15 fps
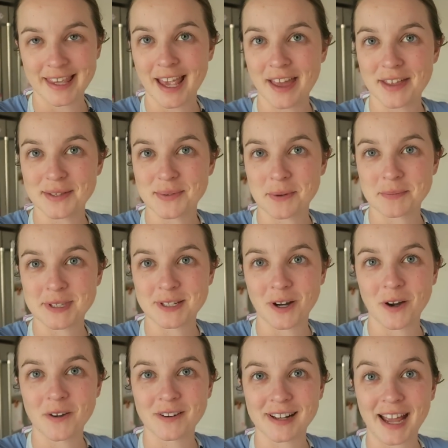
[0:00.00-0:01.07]
yeah, that's why I'm
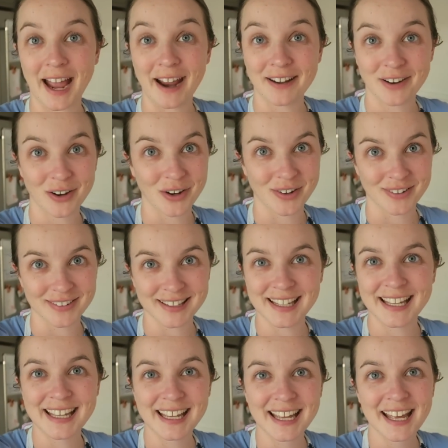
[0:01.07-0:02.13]
starting kind of
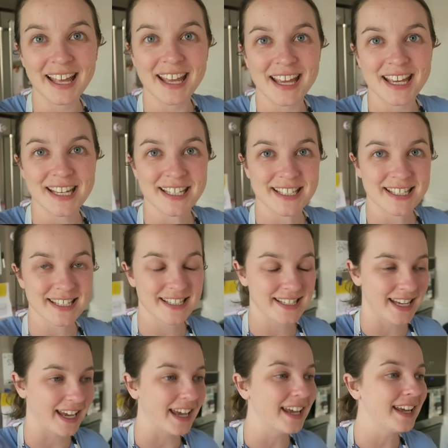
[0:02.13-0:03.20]
early
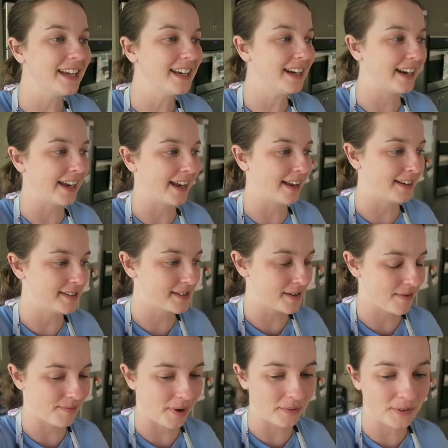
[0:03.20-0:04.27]
today. And
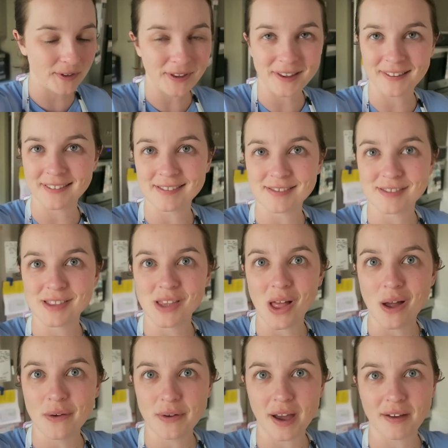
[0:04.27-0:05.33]
I really
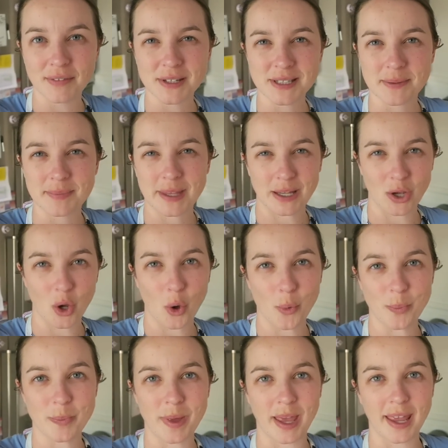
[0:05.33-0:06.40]
love having something
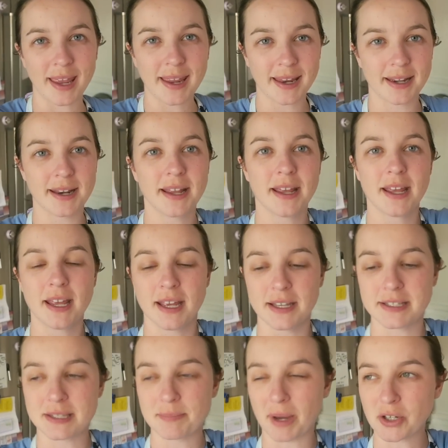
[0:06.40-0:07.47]
homemade,
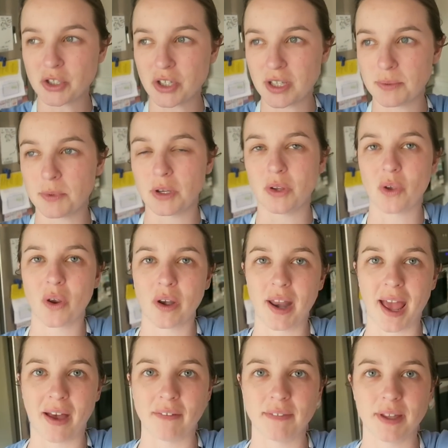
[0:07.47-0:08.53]
especially when you can
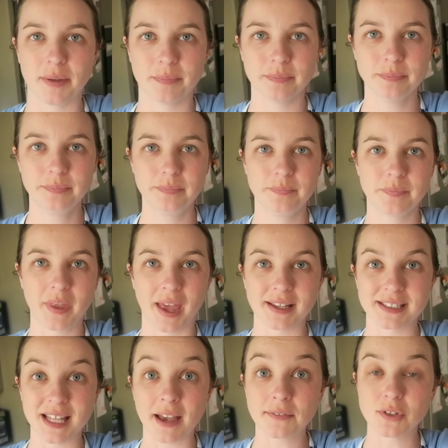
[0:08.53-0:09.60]
have it
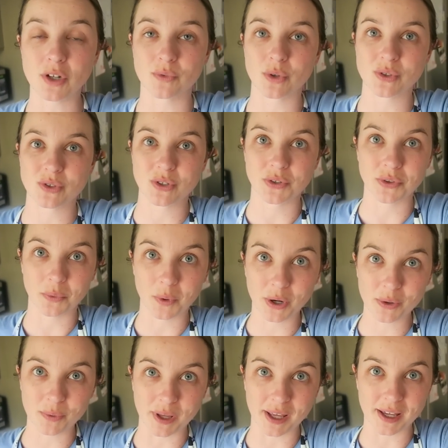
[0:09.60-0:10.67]
as leftovers during the
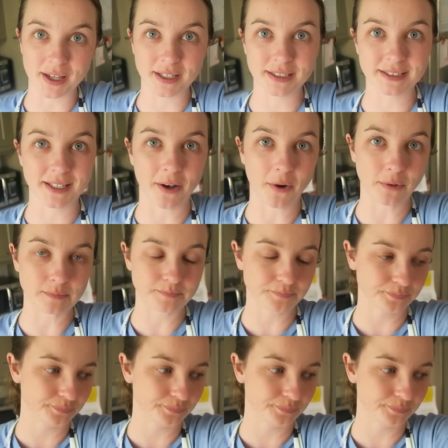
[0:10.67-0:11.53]
work week. So